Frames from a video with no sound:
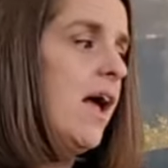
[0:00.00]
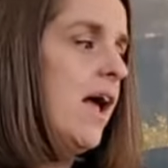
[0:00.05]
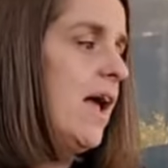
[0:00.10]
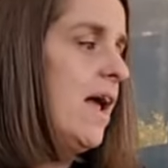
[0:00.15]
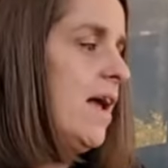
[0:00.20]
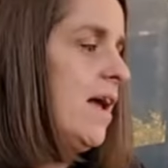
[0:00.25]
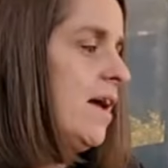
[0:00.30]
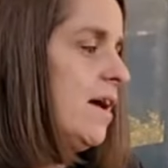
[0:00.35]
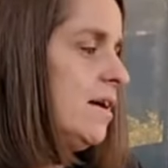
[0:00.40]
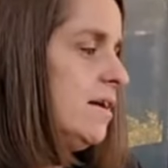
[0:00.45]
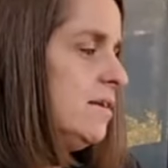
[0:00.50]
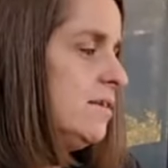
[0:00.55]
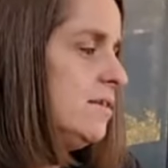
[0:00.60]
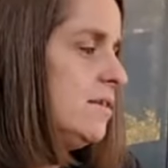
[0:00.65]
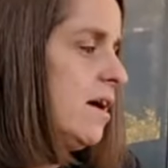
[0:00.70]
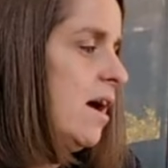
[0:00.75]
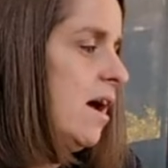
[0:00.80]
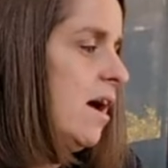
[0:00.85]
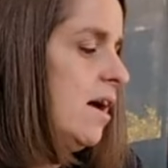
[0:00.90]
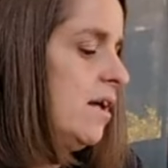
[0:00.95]
And
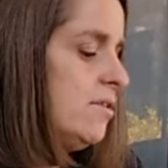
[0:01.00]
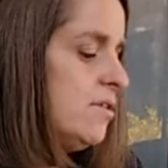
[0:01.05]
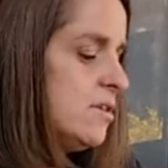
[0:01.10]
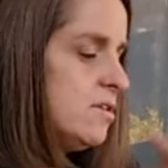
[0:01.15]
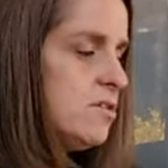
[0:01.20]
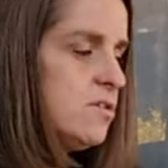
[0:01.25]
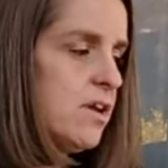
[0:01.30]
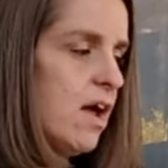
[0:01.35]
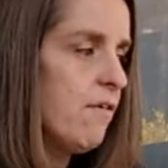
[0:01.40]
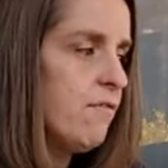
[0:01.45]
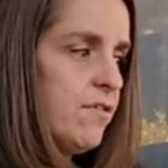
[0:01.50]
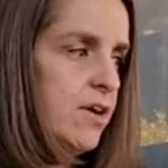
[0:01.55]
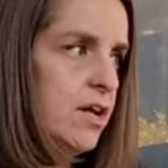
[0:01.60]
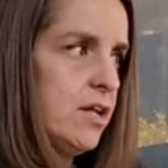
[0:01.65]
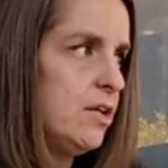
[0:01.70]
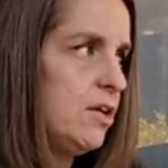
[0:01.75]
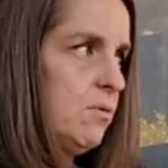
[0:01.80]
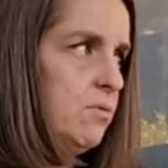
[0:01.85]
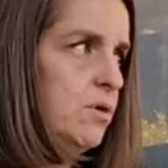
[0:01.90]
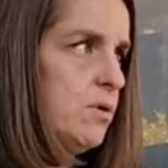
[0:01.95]
this
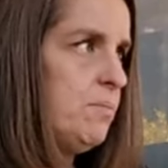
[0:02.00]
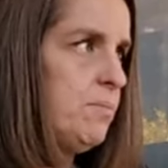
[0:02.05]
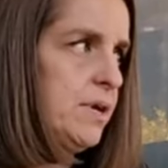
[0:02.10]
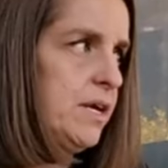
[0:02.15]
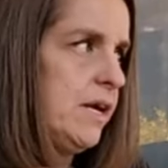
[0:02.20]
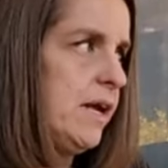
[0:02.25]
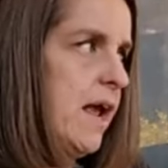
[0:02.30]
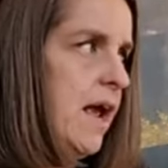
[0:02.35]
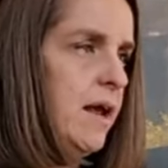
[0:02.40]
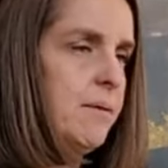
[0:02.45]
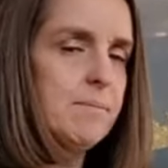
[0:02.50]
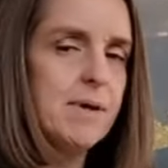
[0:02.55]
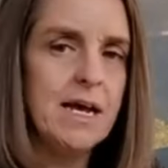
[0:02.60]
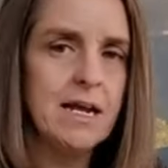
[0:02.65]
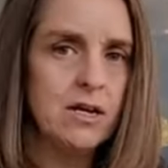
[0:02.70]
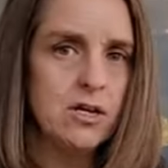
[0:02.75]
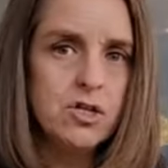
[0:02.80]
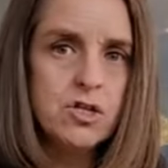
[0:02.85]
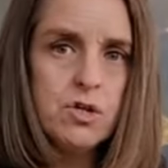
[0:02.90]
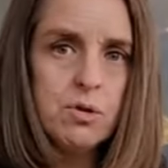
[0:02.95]
definitely would be a
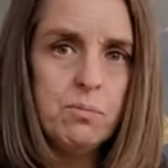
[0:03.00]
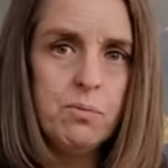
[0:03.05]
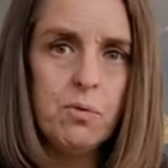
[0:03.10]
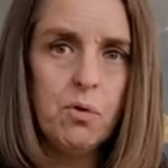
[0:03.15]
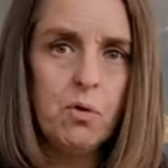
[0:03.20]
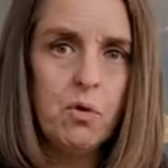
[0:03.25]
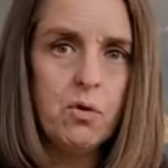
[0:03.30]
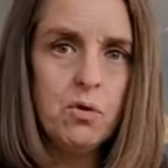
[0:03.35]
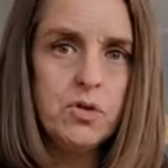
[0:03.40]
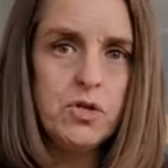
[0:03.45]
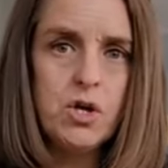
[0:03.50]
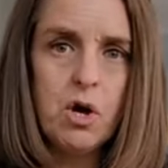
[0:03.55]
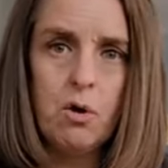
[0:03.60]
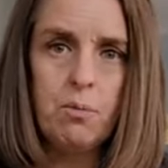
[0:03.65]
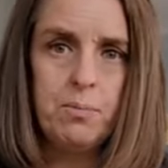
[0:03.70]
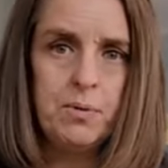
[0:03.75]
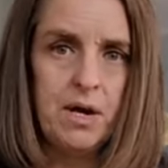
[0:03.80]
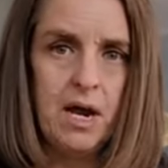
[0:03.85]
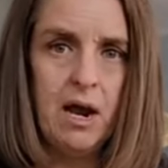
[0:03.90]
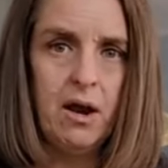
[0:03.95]
manageable
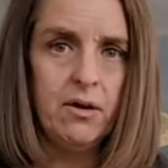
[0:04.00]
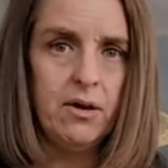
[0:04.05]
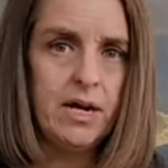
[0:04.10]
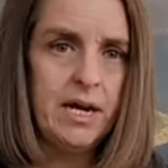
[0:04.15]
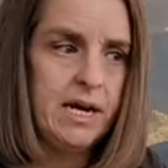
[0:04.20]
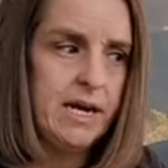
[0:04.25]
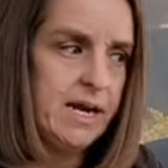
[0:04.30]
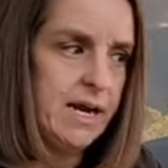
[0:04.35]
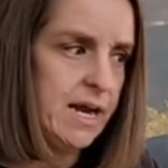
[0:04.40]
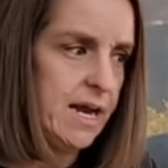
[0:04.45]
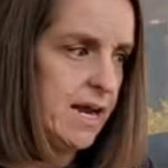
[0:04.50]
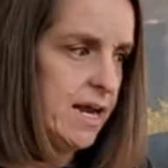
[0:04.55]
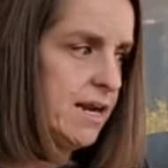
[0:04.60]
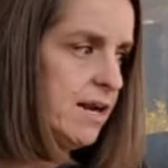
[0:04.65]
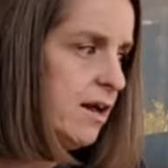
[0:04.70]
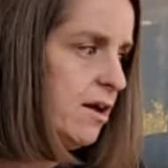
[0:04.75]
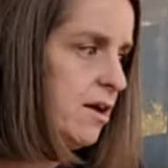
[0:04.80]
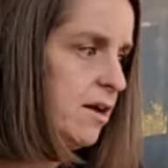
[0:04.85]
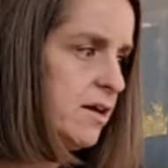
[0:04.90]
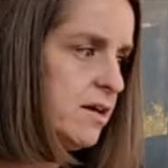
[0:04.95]
topiary in
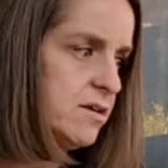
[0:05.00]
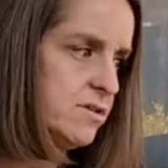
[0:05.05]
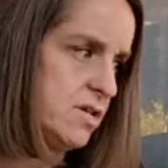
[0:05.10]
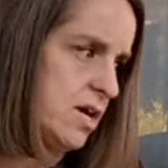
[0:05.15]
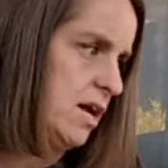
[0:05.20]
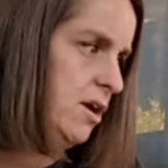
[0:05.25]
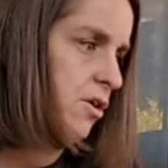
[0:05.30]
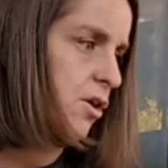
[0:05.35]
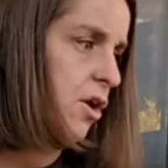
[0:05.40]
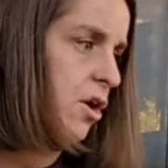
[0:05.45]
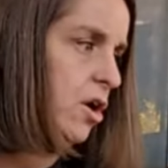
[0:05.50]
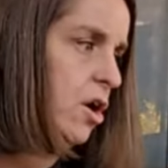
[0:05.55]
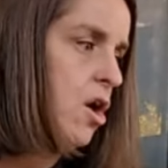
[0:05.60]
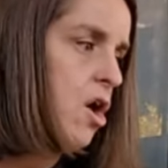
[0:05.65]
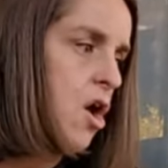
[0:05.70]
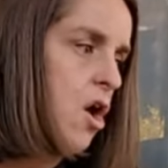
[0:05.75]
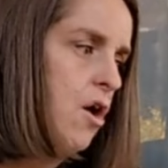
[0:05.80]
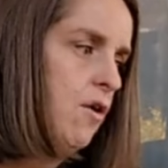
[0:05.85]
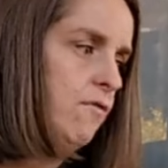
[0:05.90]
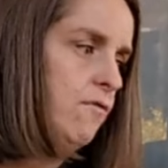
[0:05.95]
a container
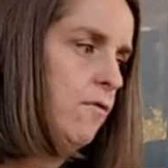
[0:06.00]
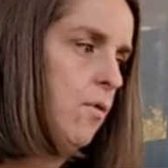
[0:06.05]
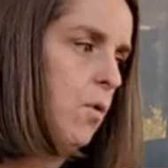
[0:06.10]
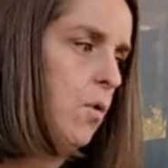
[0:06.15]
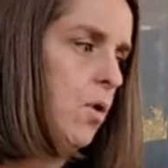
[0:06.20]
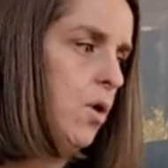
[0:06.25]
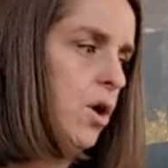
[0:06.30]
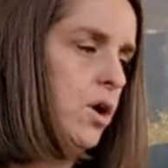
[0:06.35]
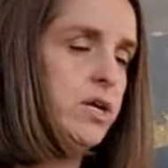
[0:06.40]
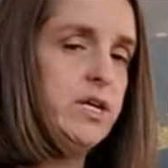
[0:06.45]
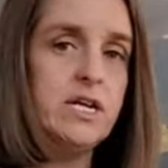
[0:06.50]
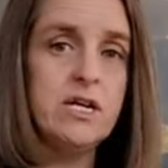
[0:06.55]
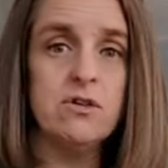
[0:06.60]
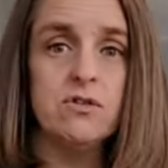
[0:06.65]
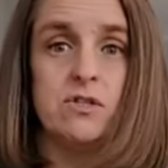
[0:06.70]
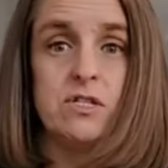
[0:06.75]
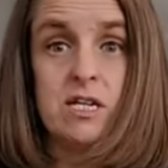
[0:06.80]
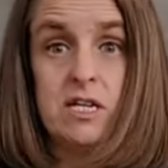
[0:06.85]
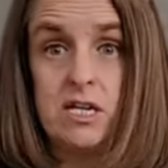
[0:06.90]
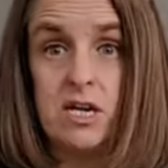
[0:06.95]
for
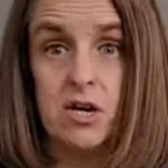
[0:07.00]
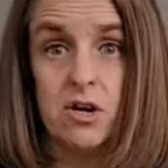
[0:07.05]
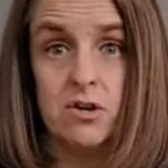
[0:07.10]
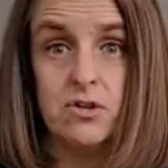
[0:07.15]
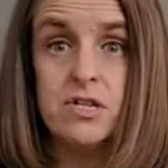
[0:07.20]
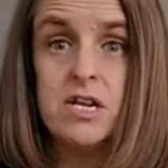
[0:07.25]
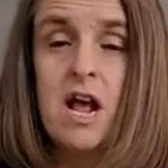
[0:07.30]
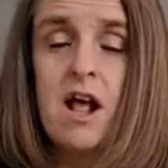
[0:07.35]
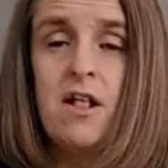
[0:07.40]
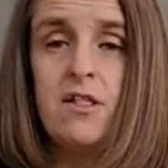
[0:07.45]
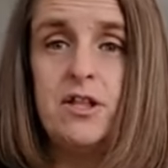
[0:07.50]
years and years.